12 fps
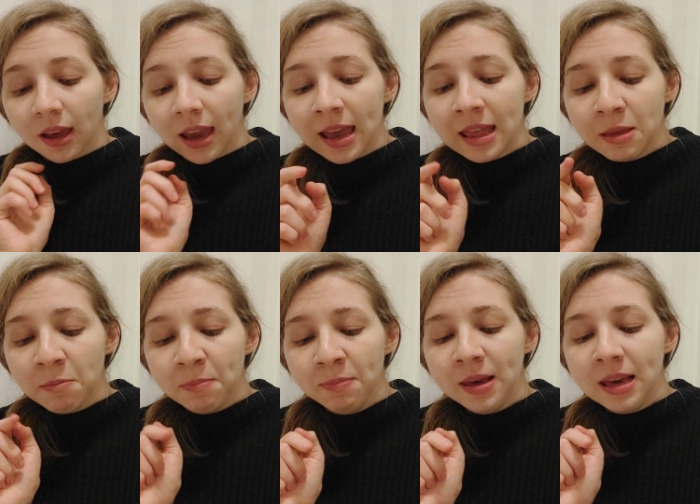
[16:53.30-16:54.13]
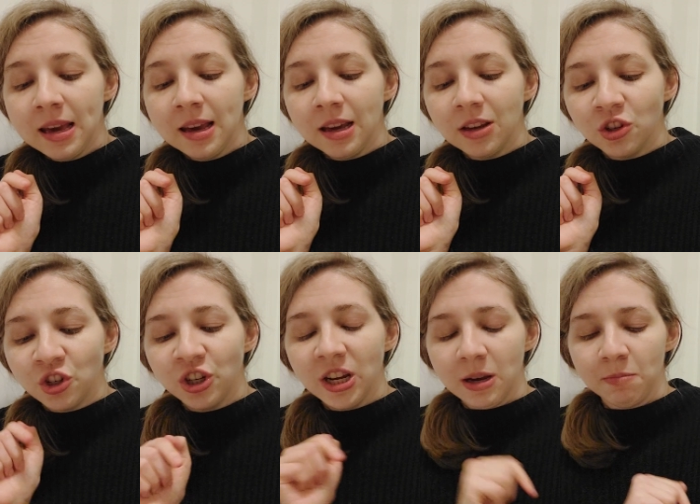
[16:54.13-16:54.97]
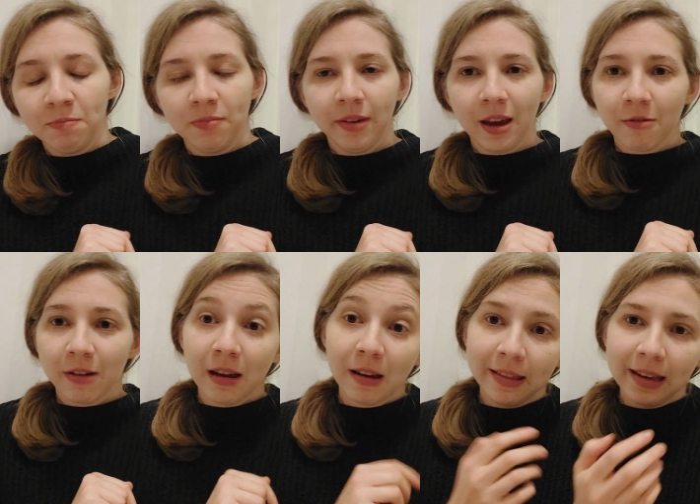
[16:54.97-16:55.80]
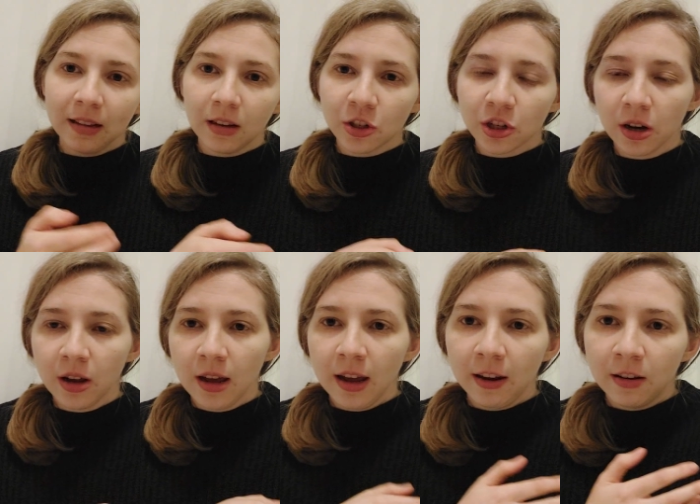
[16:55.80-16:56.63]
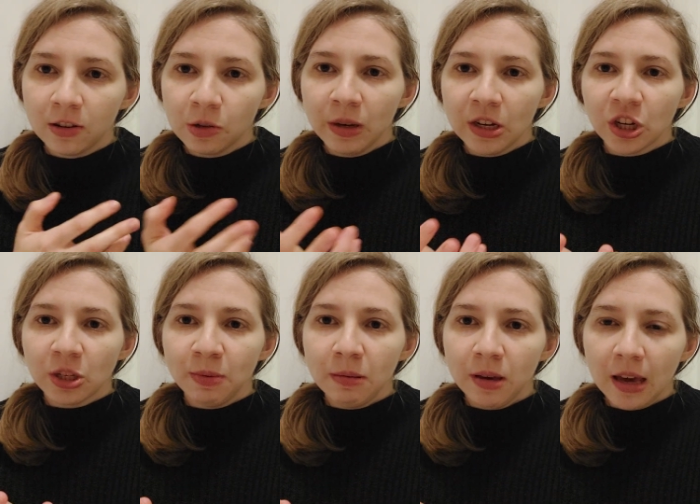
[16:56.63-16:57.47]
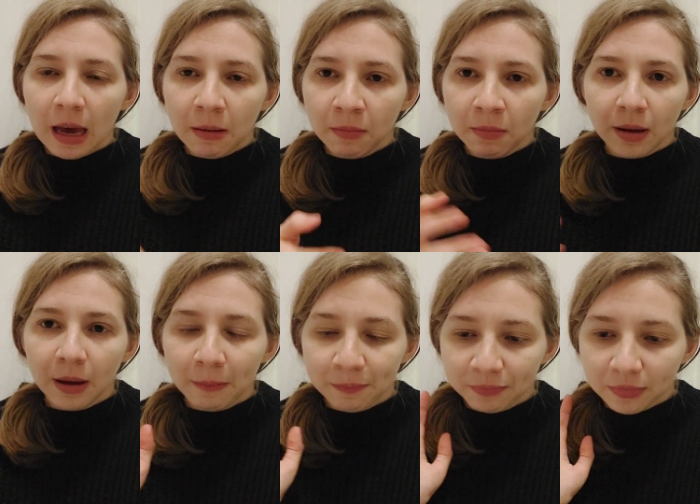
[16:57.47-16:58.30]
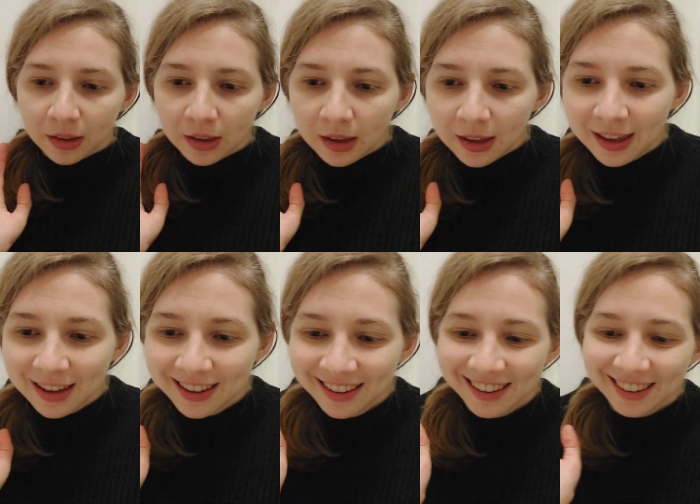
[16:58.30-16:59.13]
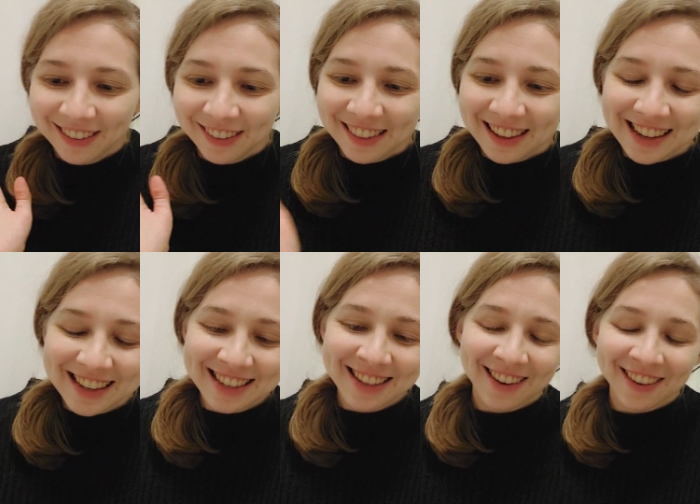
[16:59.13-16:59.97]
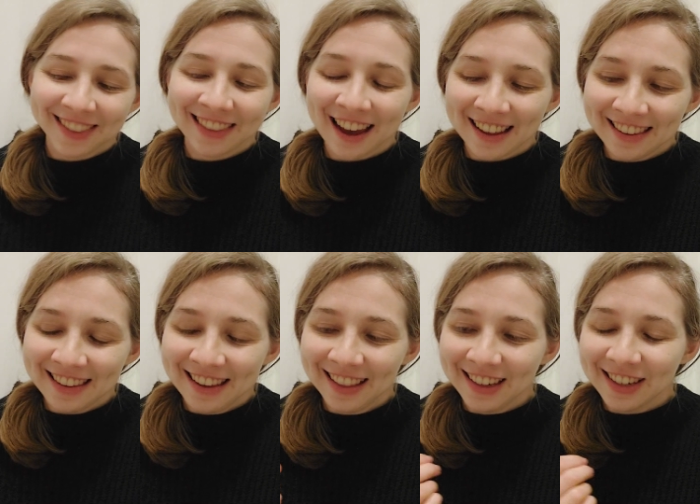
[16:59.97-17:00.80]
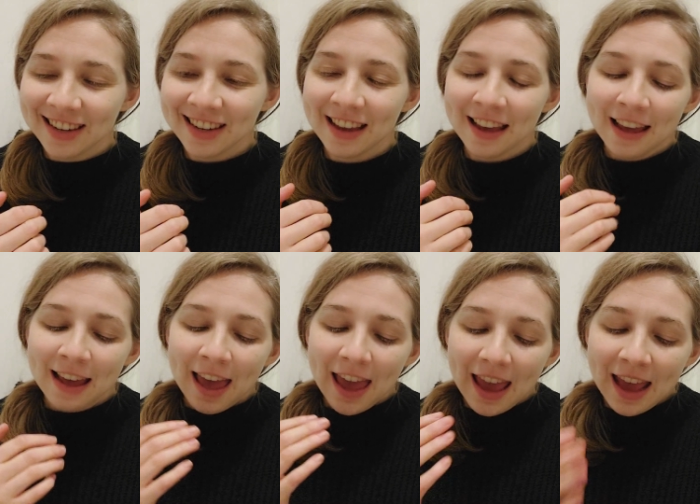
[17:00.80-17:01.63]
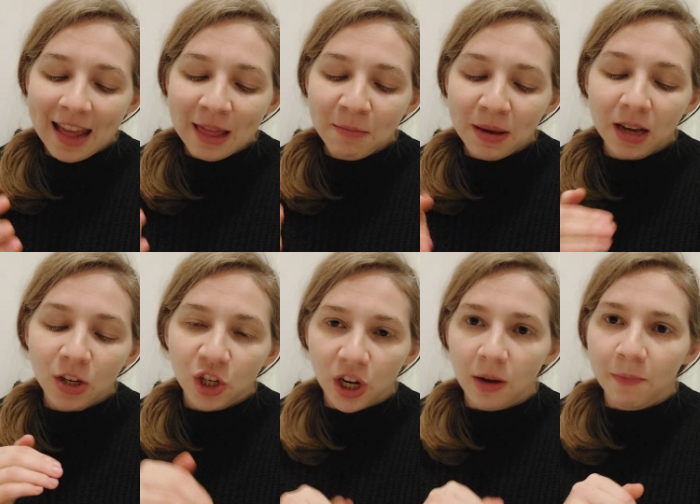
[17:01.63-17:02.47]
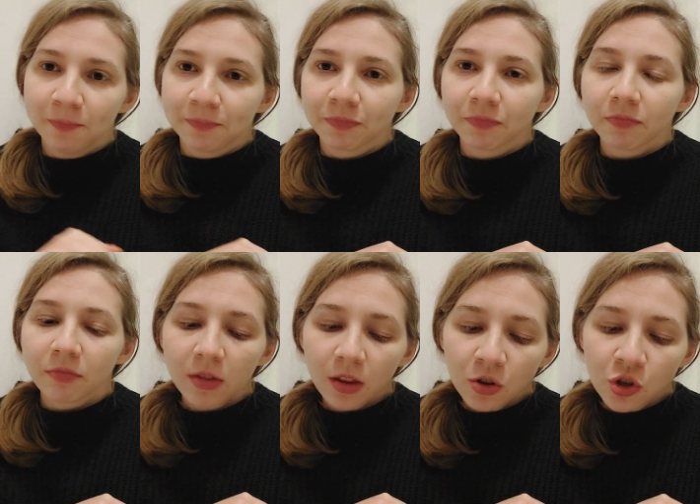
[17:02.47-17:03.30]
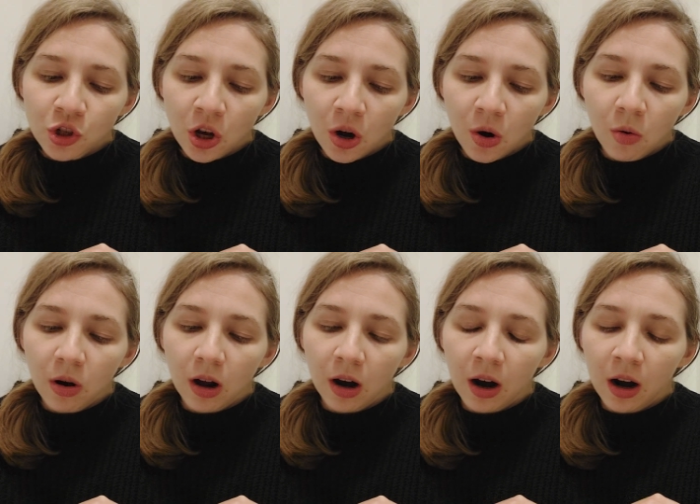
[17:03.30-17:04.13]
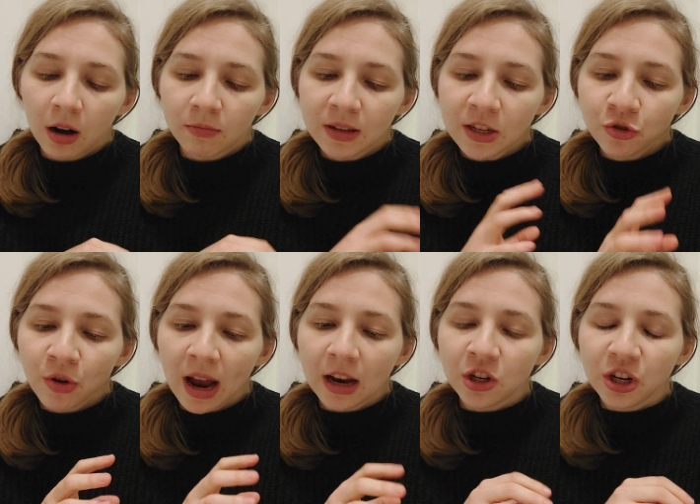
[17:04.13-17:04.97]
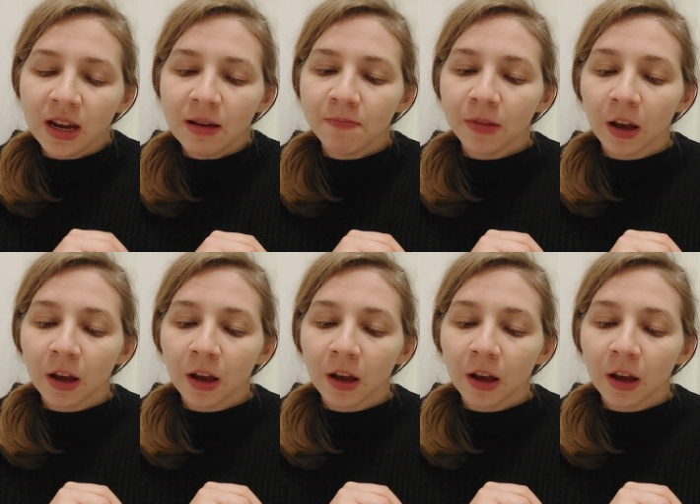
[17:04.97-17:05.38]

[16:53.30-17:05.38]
NBG theory in English. In Swedish it's BBM, but it's not that in English. It's NBG. So this strategy,